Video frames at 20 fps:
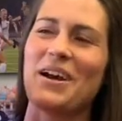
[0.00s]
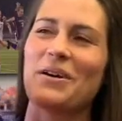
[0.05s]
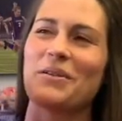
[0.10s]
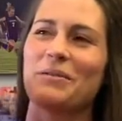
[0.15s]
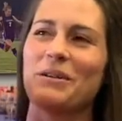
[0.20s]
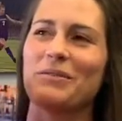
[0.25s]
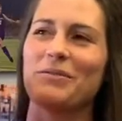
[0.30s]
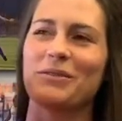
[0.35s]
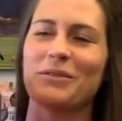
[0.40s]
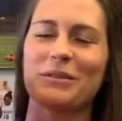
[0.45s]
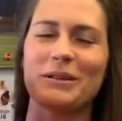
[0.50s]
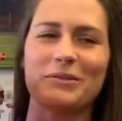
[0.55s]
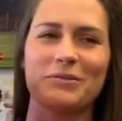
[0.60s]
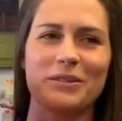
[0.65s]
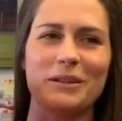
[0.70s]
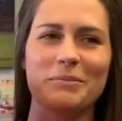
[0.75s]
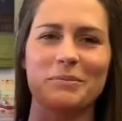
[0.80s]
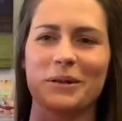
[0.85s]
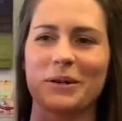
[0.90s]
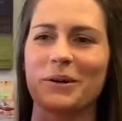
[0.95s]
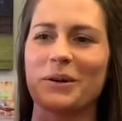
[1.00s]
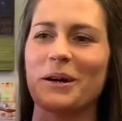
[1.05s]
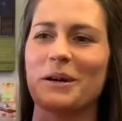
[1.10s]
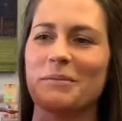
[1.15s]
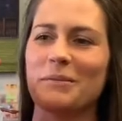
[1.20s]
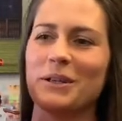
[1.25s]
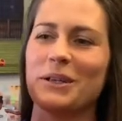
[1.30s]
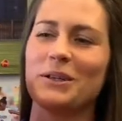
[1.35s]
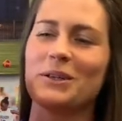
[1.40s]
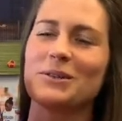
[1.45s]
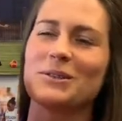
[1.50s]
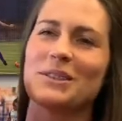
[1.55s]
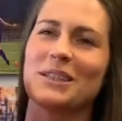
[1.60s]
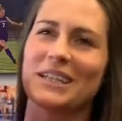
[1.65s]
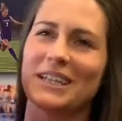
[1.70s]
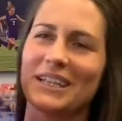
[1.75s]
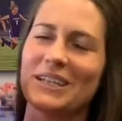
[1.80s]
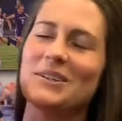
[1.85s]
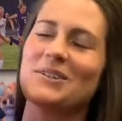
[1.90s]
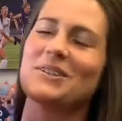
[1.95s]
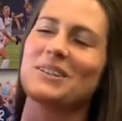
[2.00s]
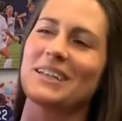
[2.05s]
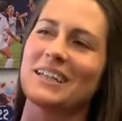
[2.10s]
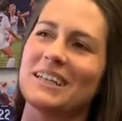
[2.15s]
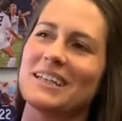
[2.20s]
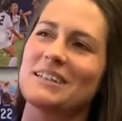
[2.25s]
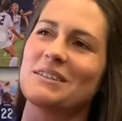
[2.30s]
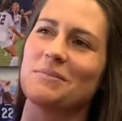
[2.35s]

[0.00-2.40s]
We flip a coin, but usually it's